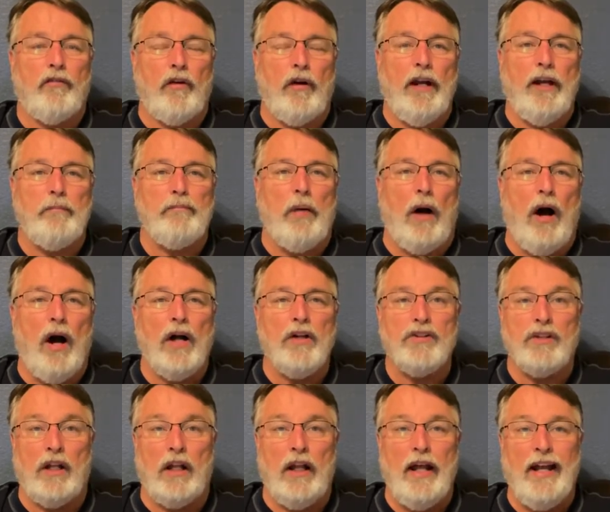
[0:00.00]
in
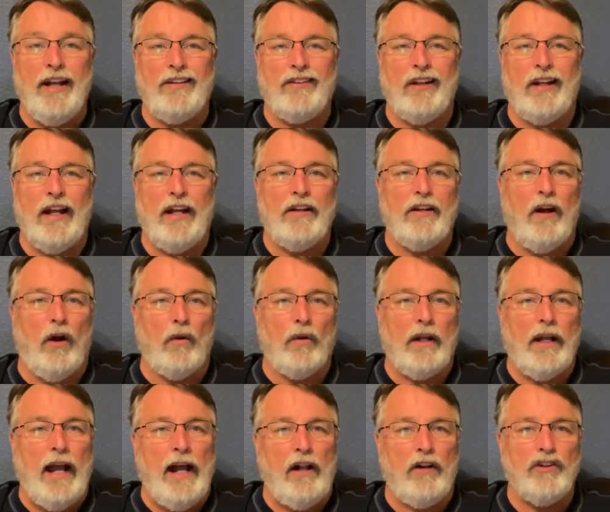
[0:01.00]
ponds and lakes that had
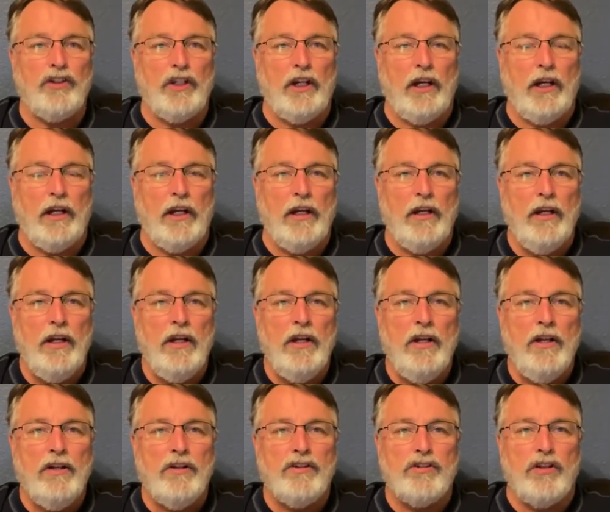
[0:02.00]
golden algae in it.
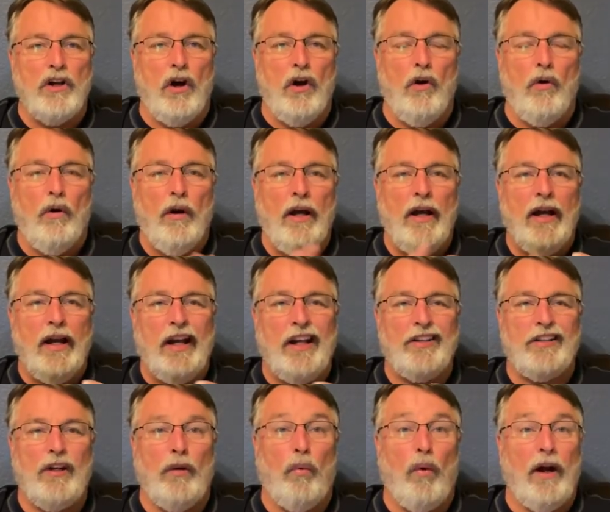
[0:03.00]
So he
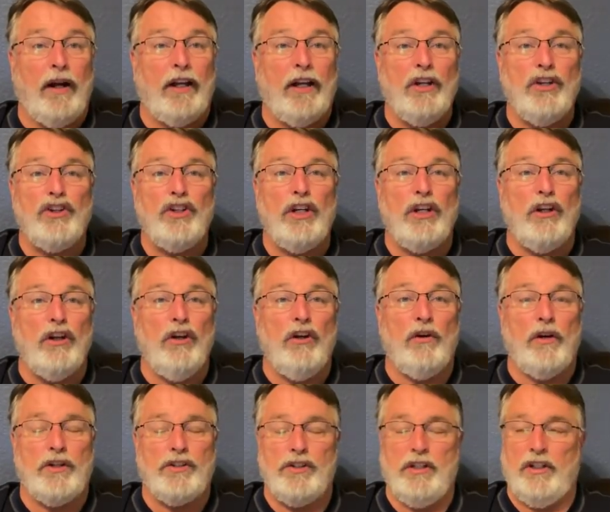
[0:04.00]
said, what can she
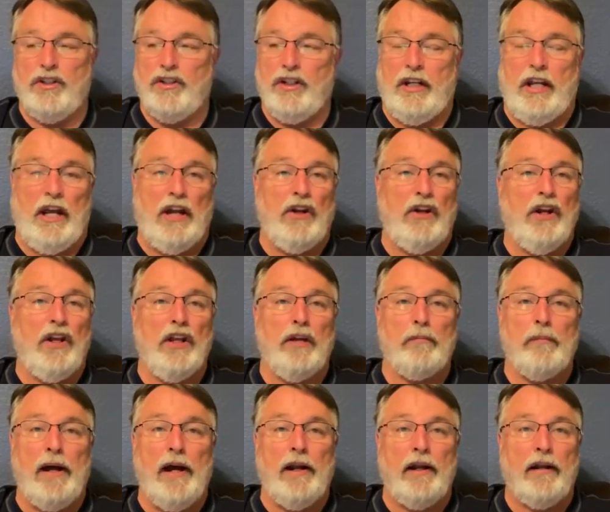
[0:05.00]
do? I said, she can't do anything
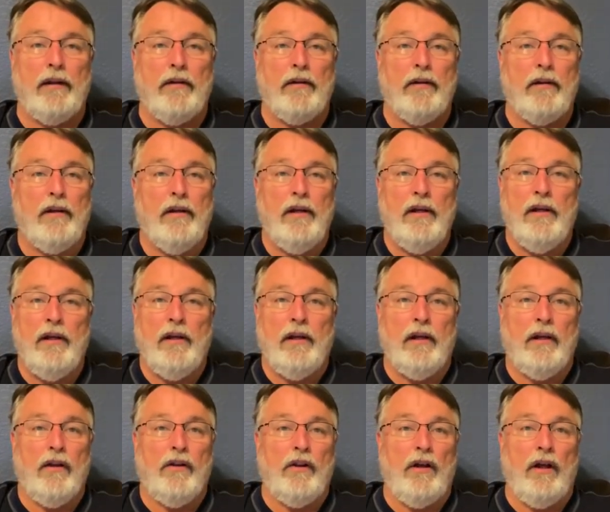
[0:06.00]
about it.
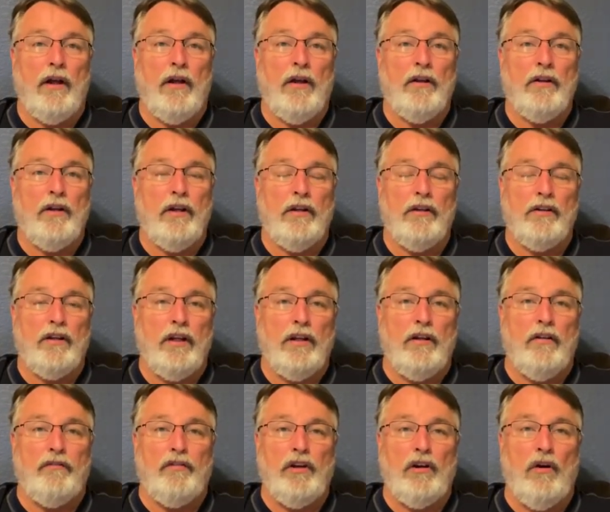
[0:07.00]

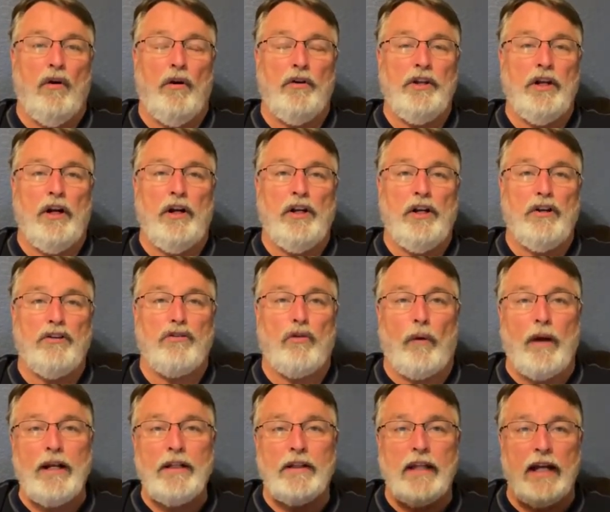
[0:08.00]
If you go in there and you
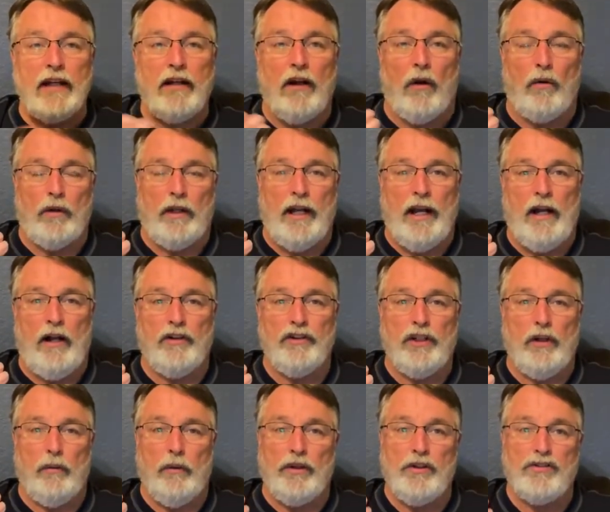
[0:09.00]
treat that golden
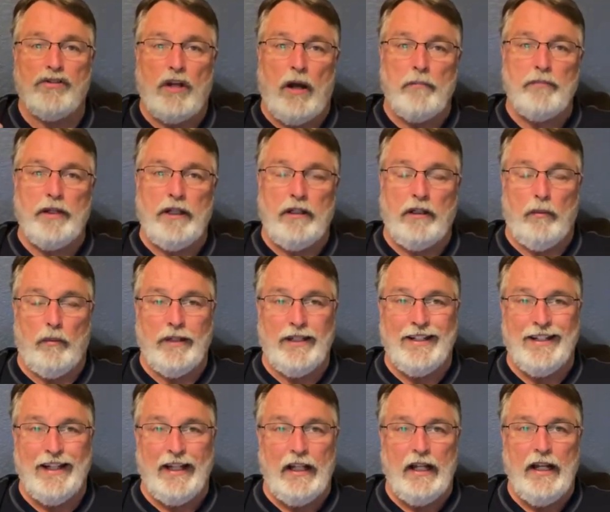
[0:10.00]
algae with something that would
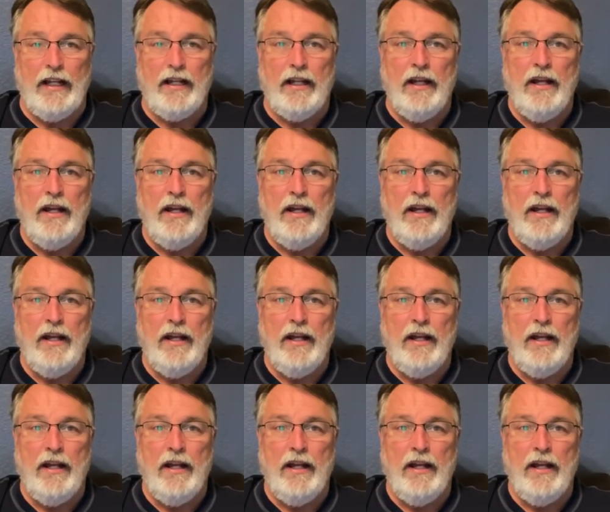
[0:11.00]
kill it,